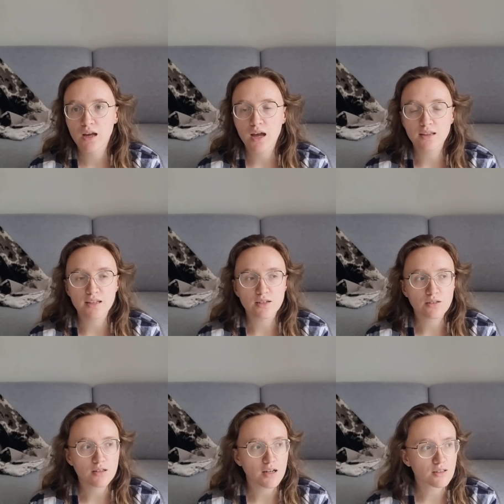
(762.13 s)
and
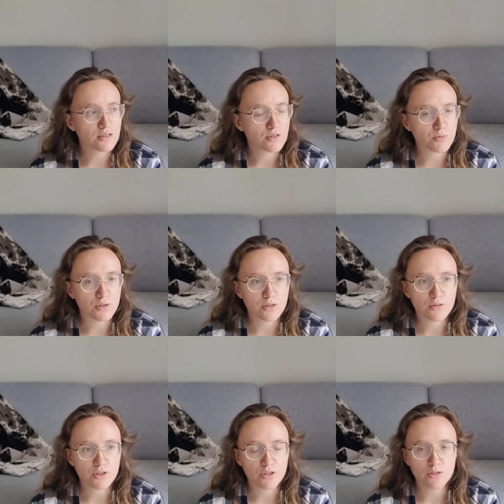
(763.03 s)
then others were,
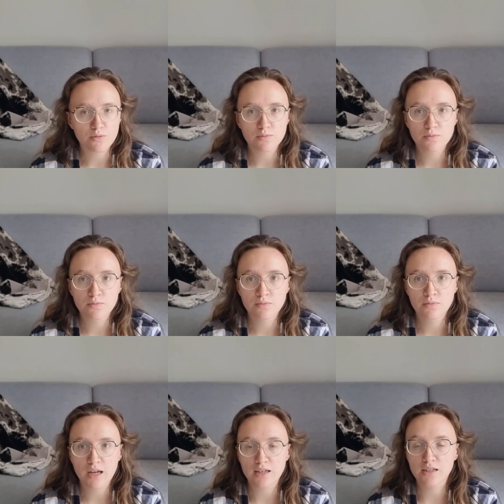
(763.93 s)
you know,
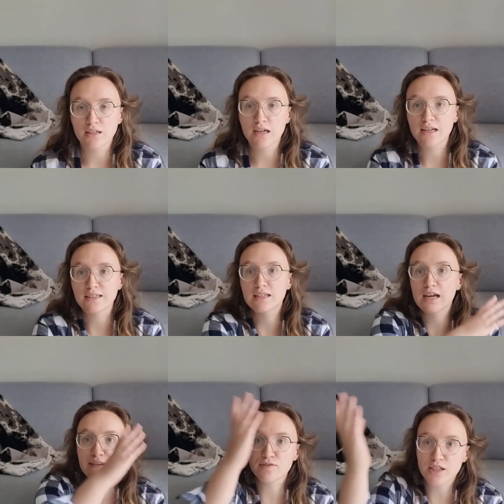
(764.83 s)
had a
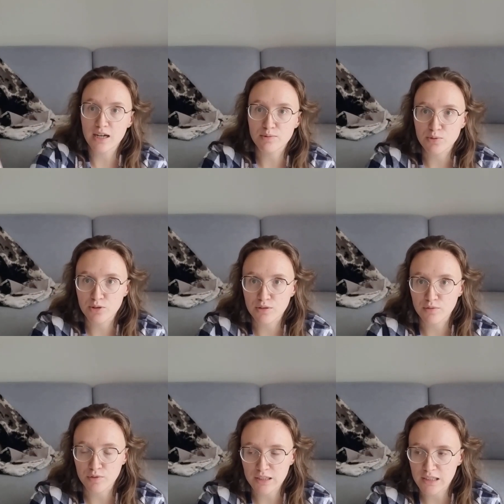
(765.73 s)
lifetime's worth
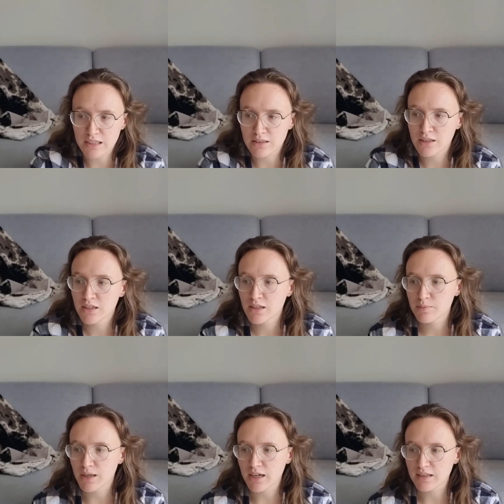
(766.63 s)
of reading
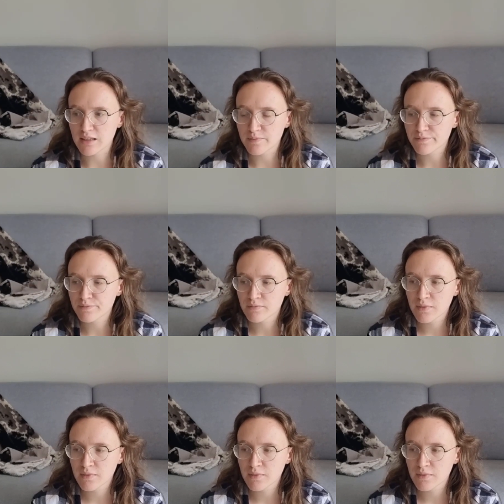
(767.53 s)
behind them,